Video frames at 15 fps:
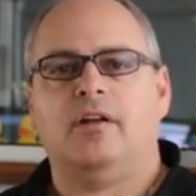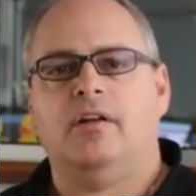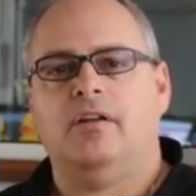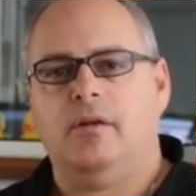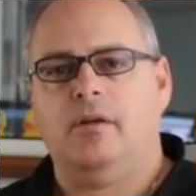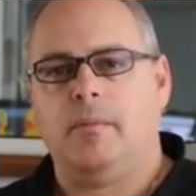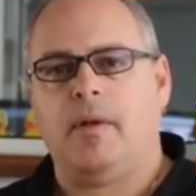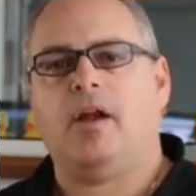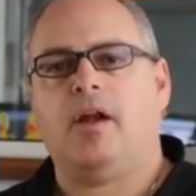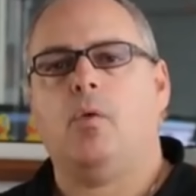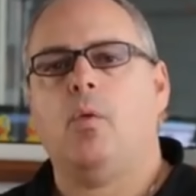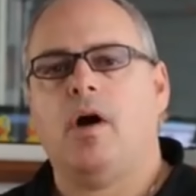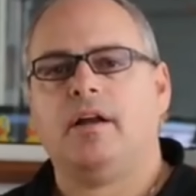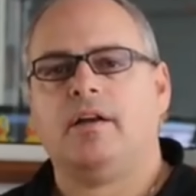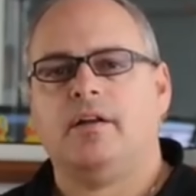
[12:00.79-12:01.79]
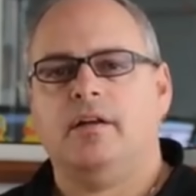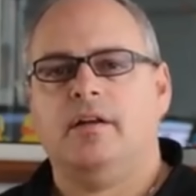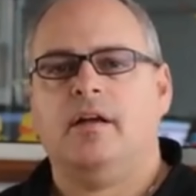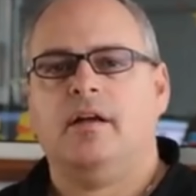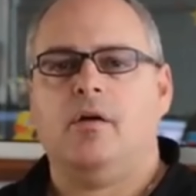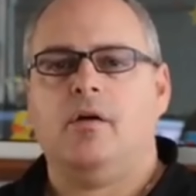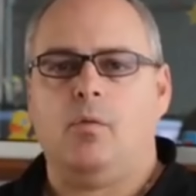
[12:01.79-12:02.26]
No matter what,
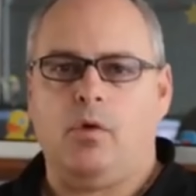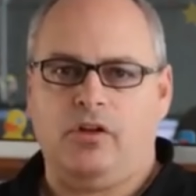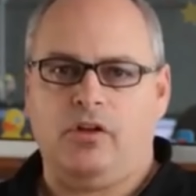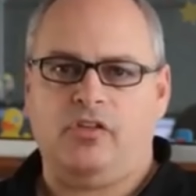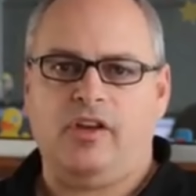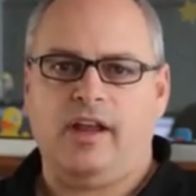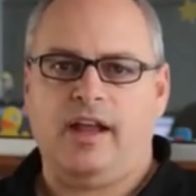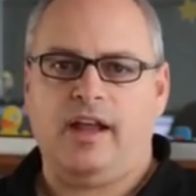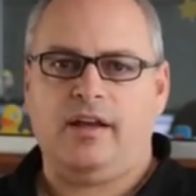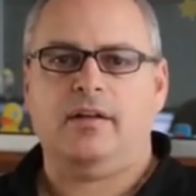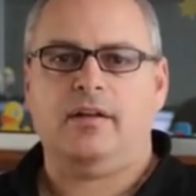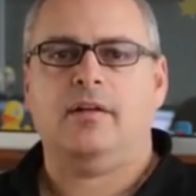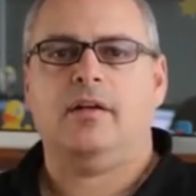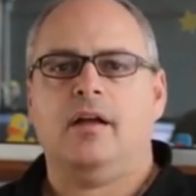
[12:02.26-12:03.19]
once again,